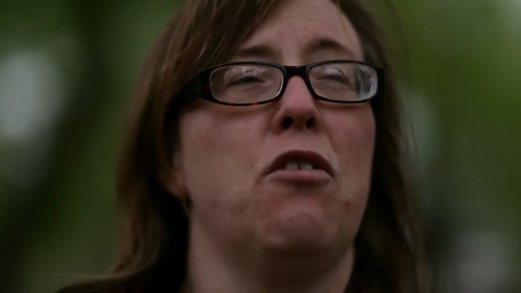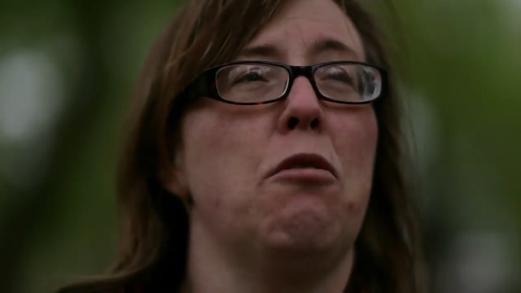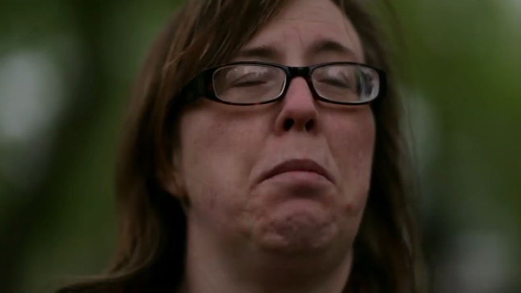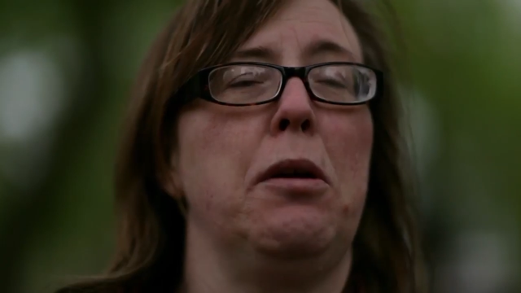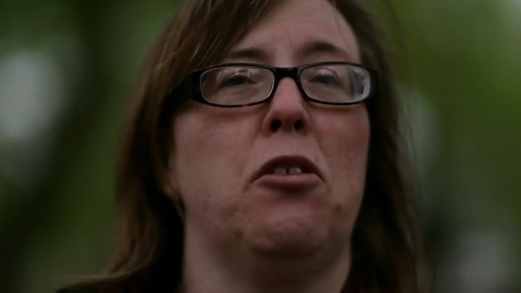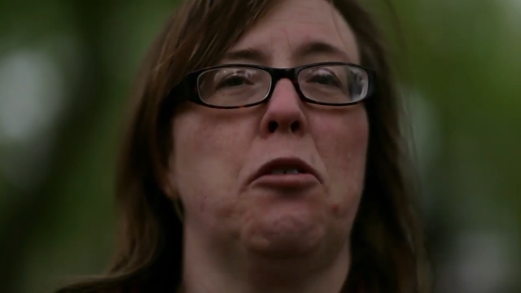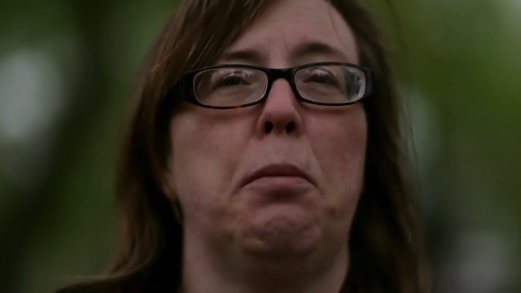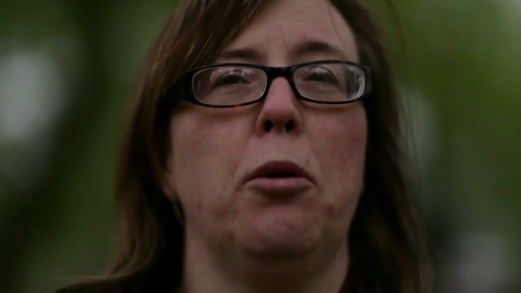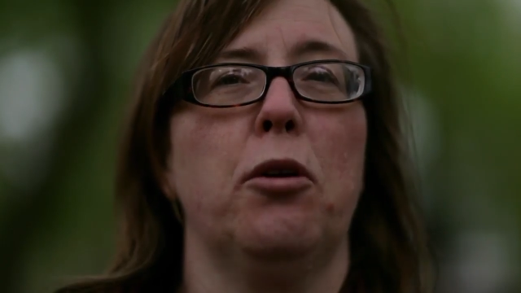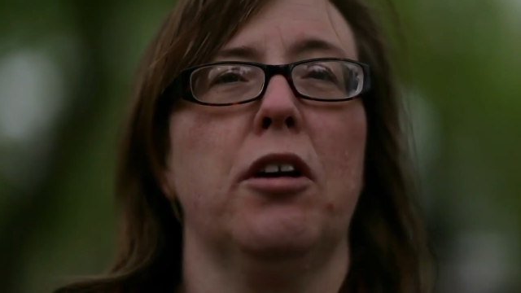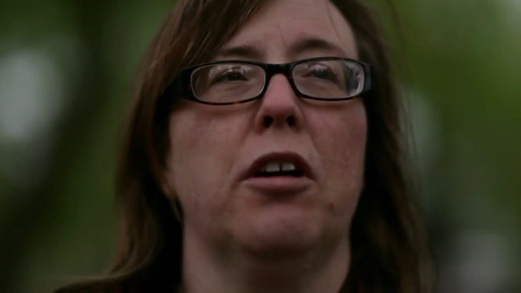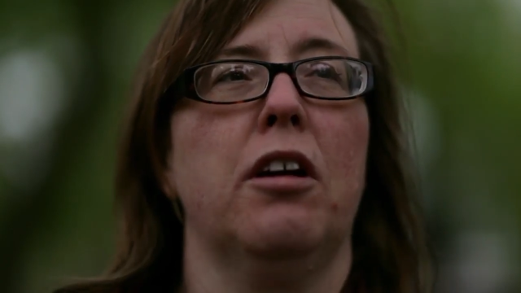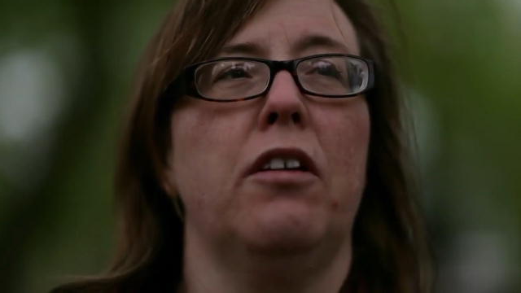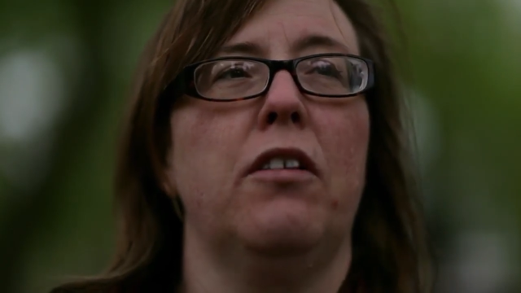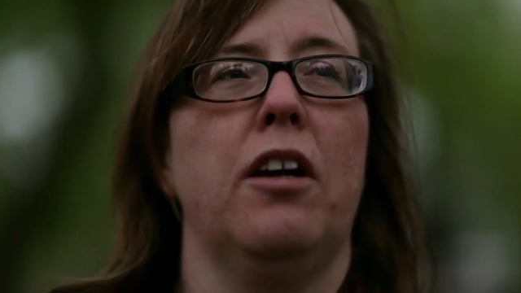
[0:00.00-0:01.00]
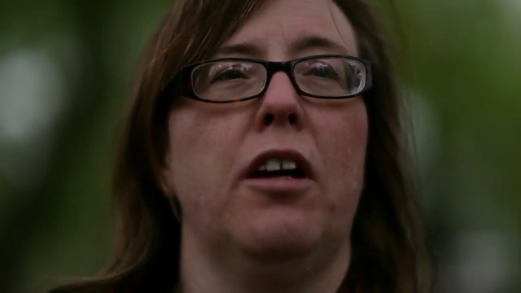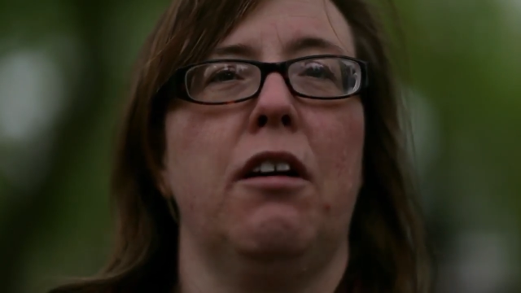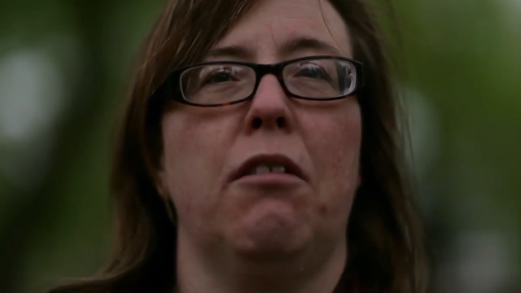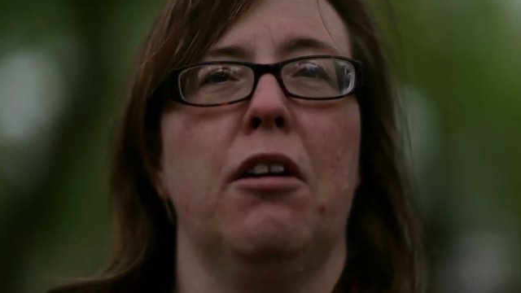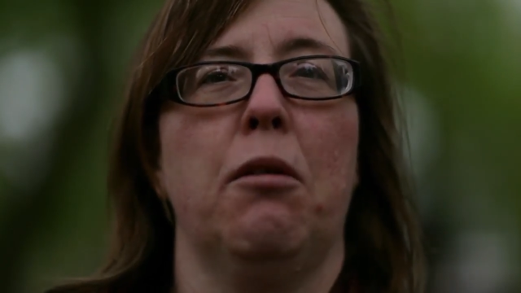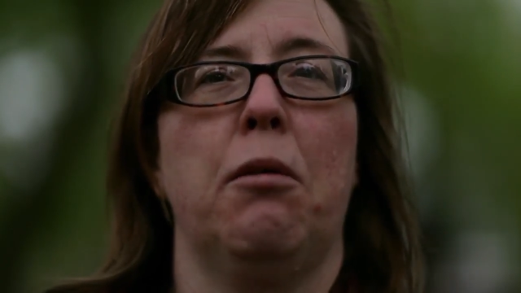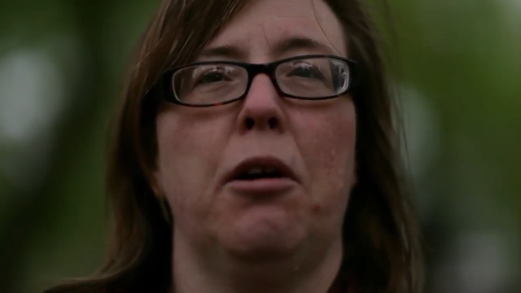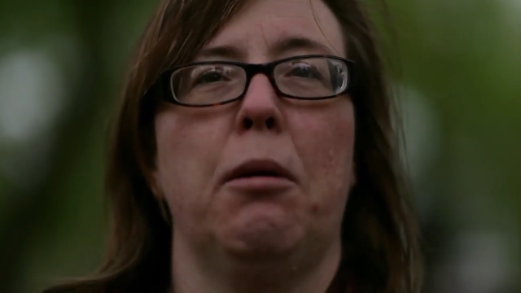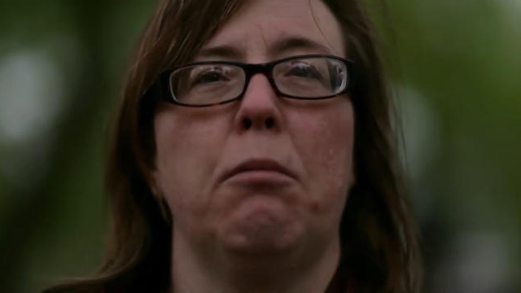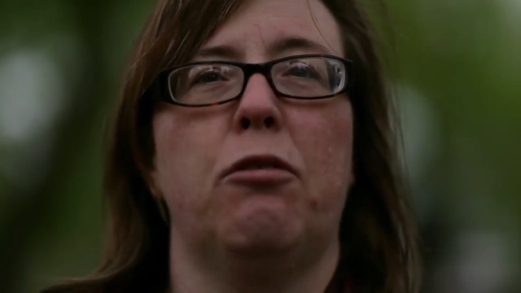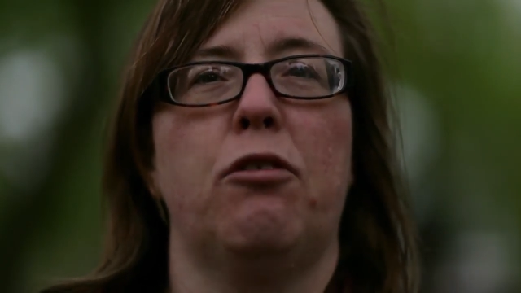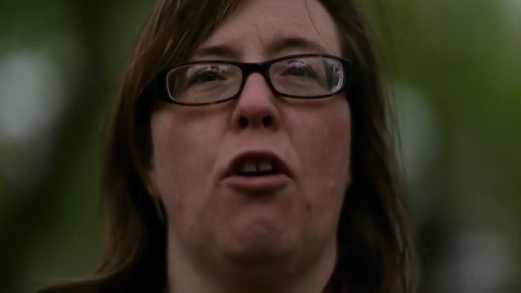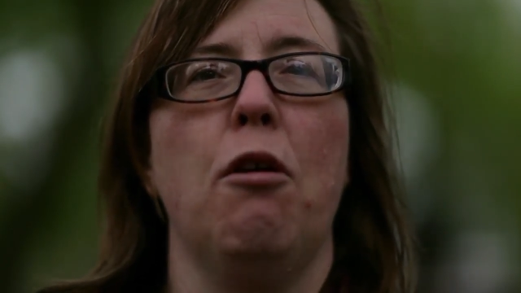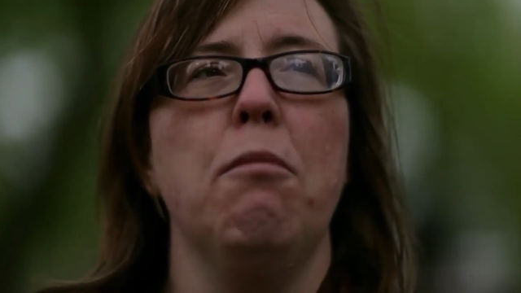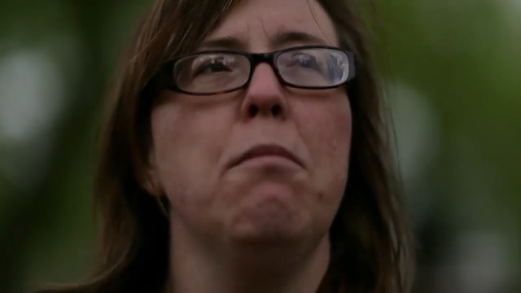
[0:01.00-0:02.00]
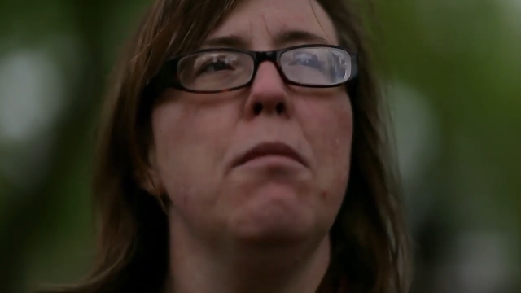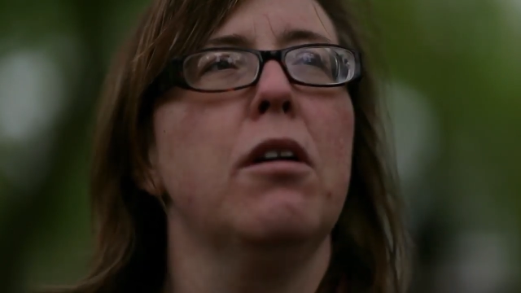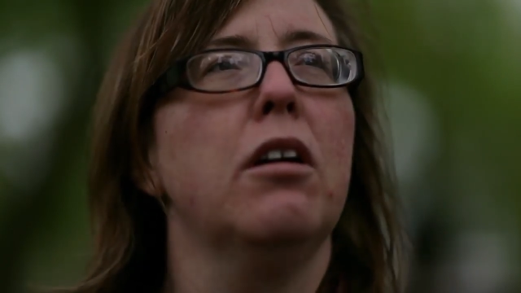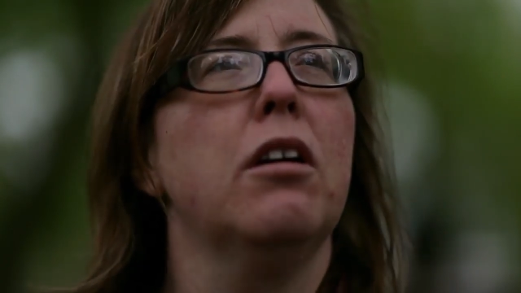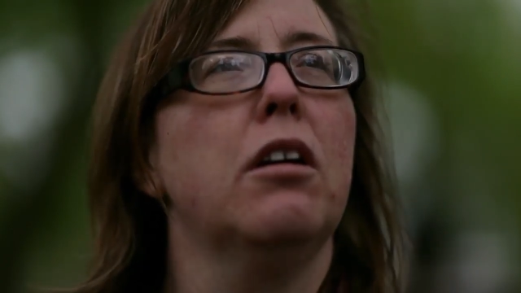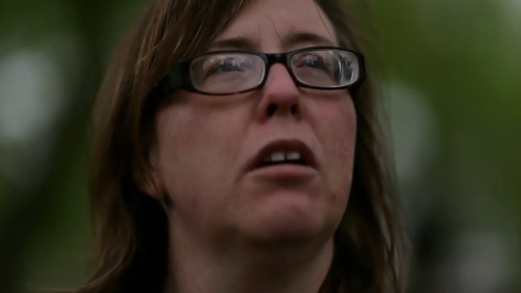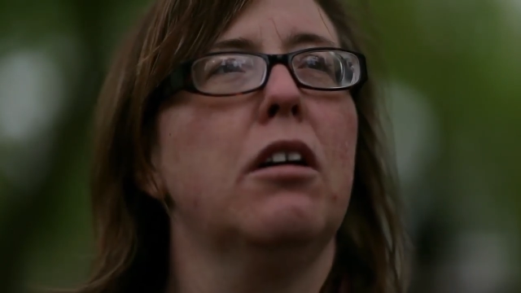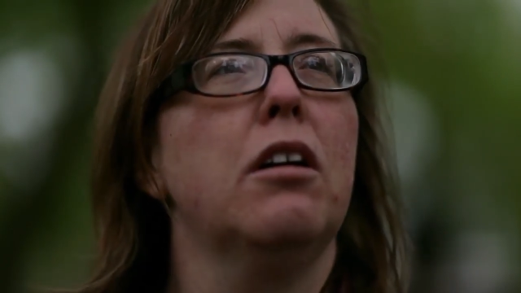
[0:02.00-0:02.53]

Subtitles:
ever been spoken in the area where I'm from.